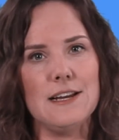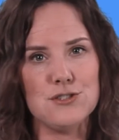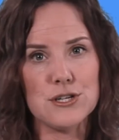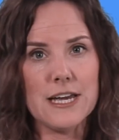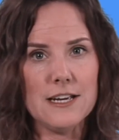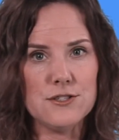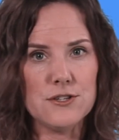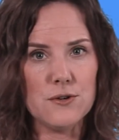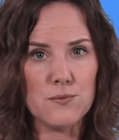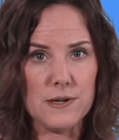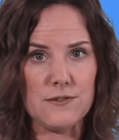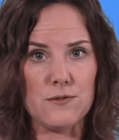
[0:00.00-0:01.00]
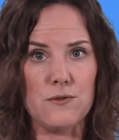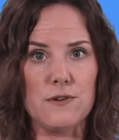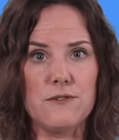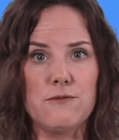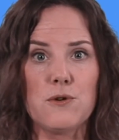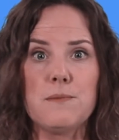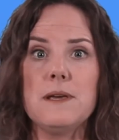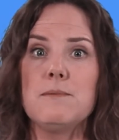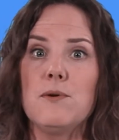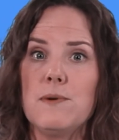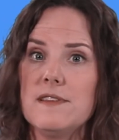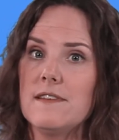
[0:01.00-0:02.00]
educational resource for
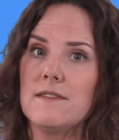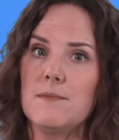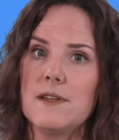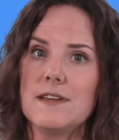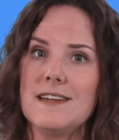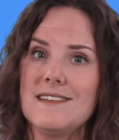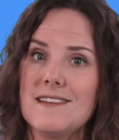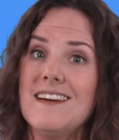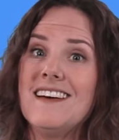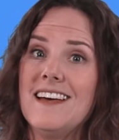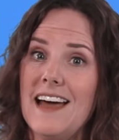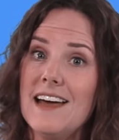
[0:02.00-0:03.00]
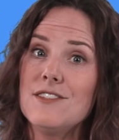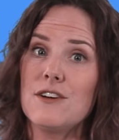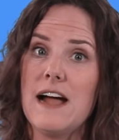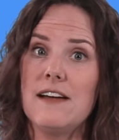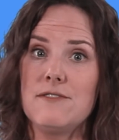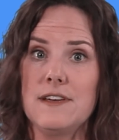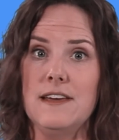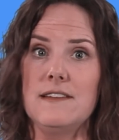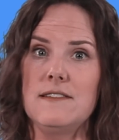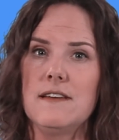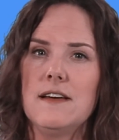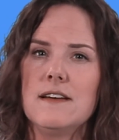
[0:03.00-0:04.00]
people with disabilities and their
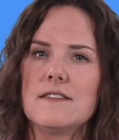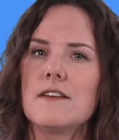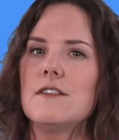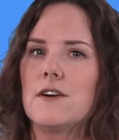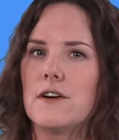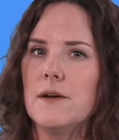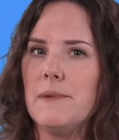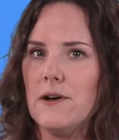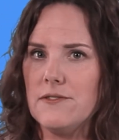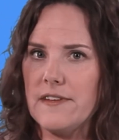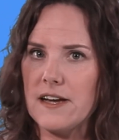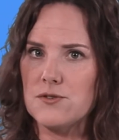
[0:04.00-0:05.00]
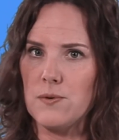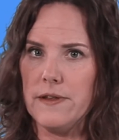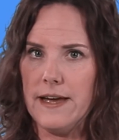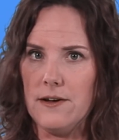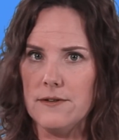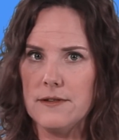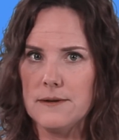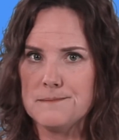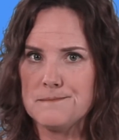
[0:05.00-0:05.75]
advocates to learn about sexual health.